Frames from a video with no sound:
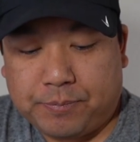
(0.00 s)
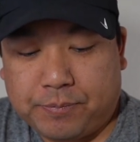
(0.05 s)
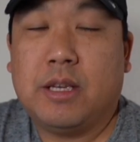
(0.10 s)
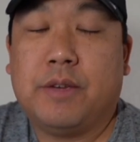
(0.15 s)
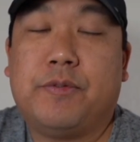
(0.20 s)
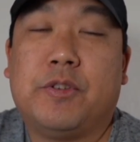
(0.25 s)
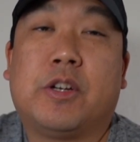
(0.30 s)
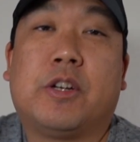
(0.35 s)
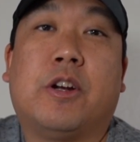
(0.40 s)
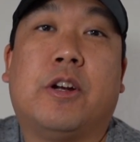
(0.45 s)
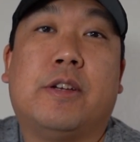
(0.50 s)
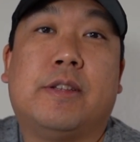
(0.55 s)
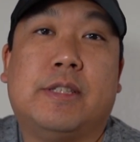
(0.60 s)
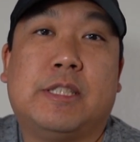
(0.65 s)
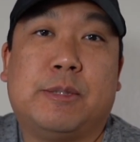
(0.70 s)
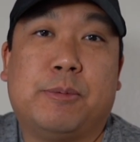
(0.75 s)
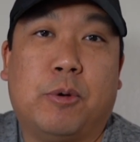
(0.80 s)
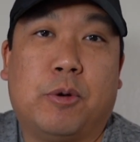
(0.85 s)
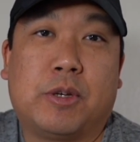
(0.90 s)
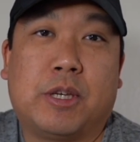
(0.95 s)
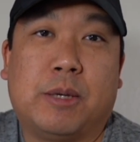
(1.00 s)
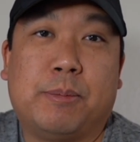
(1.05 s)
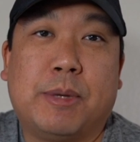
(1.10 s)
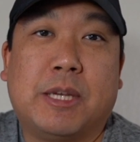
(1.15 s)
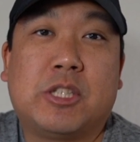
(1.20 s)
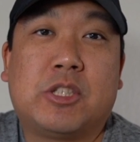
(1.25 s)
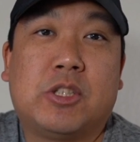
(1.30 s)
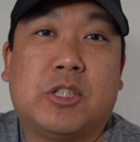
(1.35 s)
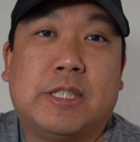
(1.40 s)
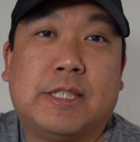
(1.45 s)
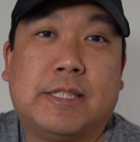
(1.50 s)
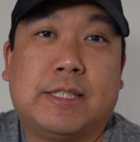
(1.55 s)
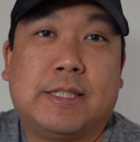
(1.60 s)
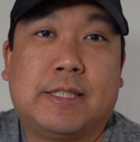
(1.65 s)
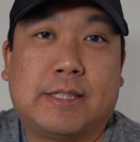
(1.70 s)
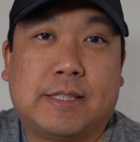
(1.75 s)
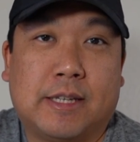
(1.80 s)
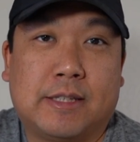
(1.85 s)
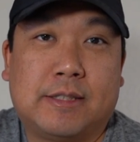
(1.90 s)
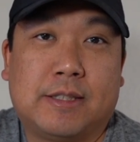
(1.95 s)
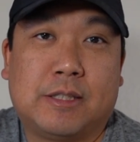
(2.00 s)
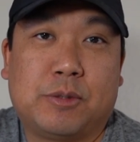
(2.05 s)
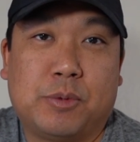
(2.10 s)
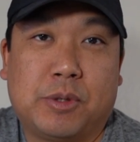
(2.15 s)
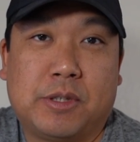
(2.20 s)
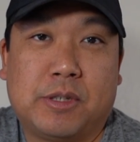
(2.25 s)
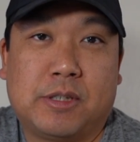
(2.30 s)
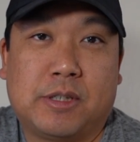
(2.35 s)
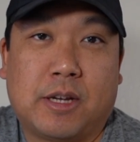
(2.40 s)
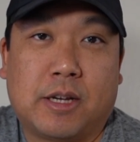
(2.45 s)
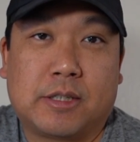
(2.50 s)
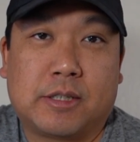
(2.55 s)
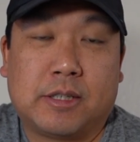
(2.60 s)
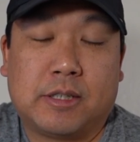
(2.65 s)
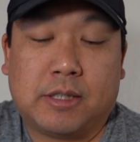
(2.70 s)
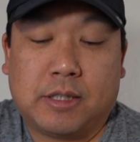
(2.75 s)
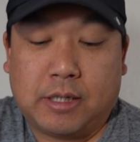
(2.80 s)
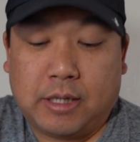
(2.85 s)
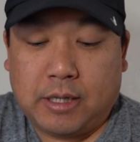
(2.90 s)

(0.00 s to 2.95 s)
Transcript: If you're currently smoking, make sure to discuss this with your doctor.